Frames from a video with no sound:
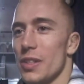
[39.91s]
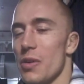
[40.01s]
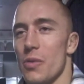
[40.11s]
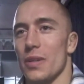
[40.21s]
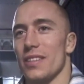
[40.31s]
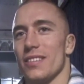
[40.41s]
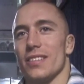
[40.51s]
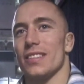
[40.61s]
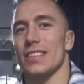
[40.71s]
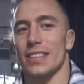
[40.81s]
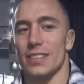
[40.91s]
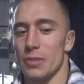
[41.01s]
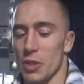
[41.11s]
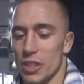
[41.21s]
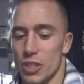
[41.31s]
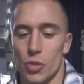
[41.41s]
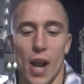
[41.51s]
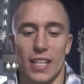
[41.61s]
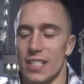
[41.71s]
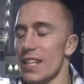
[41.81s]
You know, with, with
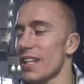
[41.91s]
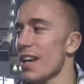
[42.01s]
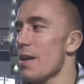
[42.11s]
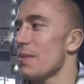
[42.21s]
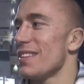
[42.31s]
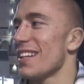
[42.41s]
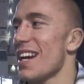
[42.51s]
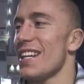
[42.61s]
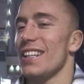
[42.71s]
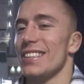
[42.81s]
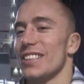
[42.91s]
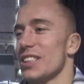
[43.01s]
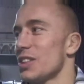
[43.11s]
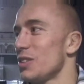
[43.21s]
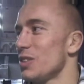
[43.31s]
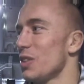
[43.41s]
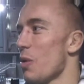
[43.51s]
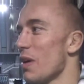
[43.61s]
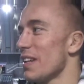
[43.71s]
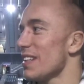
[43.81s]
strikes sending up, but the guy he just
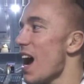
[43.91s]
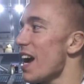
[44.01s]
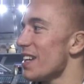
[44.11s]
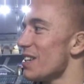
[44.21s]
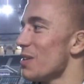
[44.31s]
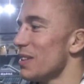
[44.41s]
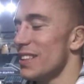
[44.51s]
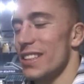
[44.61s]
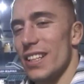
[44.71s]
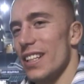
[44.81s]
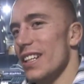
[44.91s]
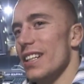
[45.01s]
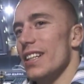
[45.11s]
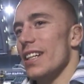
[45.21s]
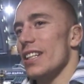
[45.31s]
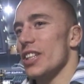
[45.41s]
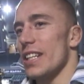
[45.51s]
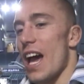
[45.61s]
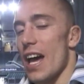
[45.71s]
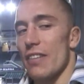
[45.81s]
don't want to die. You know, he.
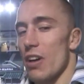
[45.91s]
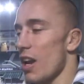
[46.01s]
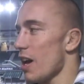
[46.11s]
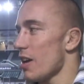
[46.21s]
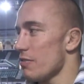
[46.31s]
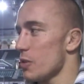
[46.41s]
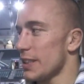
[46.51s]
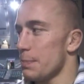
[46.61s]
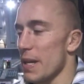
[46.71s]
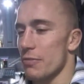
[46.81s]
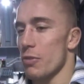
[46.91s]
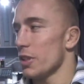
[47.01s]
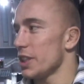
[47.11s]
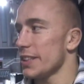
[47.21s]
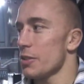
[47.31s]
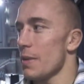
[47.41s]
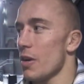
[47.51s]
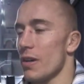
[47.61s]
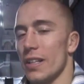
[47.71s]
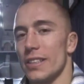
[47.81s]
I have a lot of respect for Jason
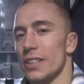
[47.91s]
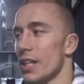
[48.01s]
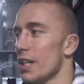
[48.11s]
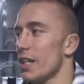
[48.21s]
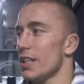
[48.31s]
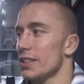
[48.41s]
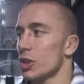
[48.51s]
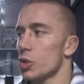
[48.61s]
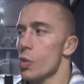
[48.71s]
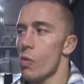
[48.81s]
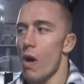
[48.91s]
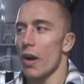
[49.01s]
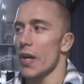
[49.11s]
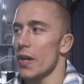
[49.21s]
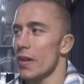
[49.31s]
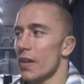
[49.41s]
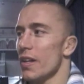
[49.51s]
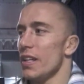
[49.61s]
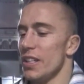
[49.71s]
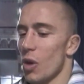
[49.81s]
Miller. He's a he's a true warrior.
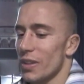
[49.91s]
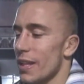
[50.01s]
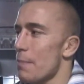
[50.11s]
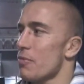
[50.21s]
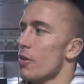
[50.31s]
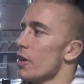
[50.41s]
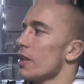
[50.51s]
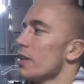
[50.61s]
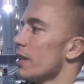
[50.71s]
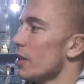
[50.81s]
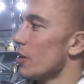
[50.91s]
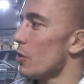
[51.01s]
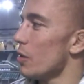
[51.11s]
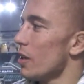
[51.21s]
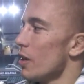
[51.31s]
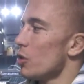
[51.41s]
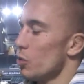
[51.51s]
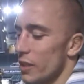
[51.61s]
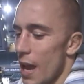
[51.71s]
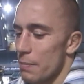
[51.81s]
He don't tap for nothing. You know,
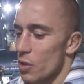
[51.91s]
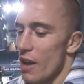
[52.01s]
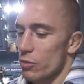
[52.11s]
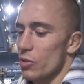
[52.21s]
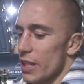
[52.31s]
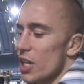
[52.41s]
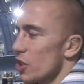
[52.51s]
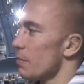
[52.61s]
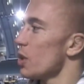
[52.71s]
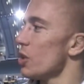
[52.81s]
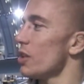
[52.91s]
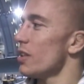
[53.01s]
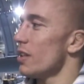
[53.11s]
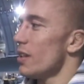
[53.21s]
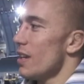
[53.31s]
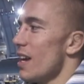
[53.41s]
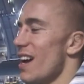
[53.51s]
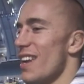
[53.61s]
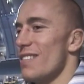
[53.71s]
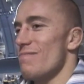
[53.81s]
to tap you have to catch him good
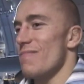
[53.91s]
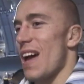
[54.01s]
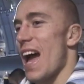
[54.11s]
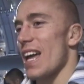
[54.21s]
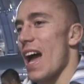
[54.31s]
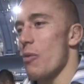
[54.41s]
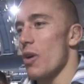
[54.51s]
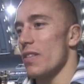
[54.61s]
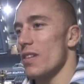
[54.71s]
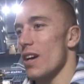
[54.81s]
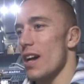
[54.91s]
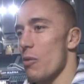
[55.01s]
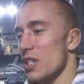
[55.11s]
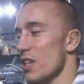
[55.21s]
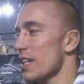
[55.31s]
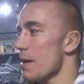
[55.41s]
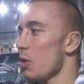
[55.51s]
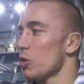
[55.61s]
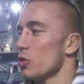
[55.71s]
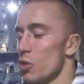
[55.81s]
and I, I, wasn't, uh, I was not
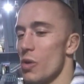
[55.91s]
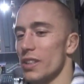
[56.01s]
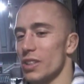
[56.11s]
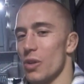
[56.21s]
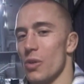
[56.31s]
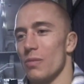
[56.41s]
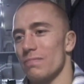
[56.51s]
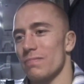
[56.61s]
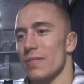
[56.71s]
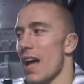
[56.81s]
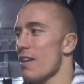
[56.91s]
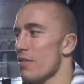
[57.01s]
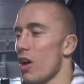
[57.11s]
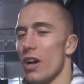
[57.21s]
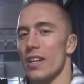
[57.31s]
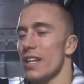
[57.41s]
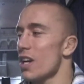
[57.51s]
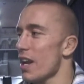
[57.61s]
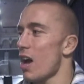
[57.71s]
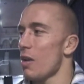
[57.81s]
able to do it, so I've all, he
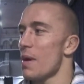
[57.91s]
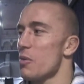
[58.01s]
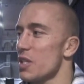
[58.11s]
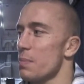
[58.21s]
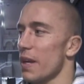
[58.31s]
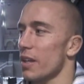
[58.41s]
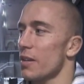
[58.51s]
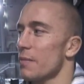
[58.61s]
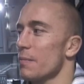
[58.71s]
got all my respect.